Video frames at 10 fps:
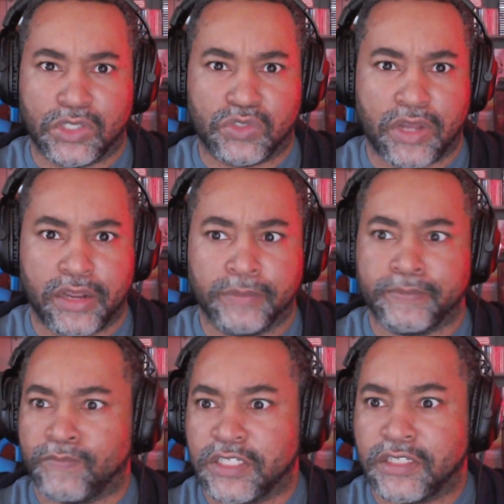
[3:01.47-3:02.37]
Tron.
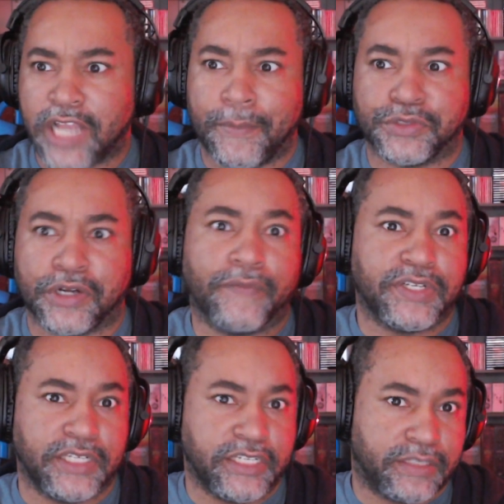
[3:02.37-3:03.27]
Cybertron of the
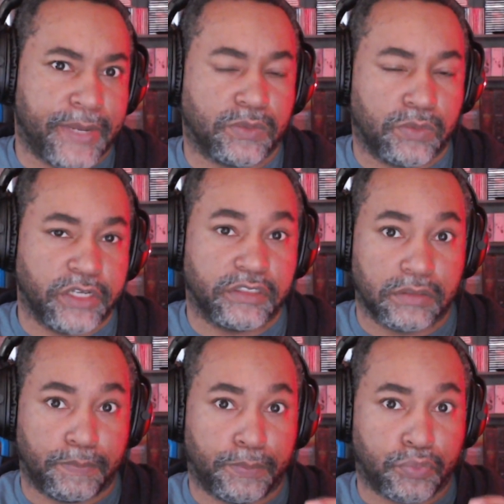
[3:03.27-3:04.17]
Sea is the best. It's
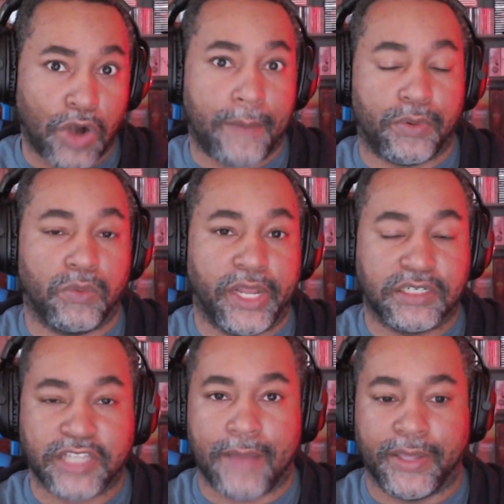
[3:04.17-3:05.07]
the proper way.
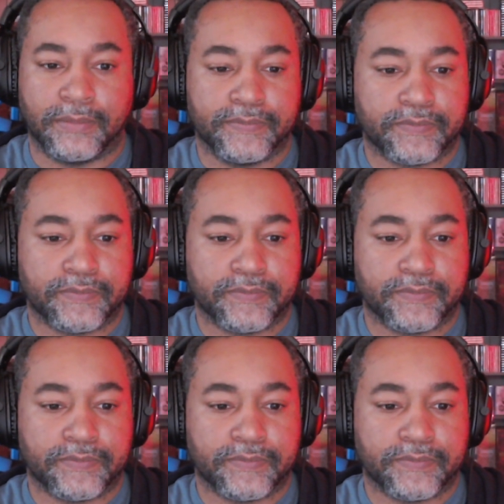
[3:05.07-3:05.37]
Stop it.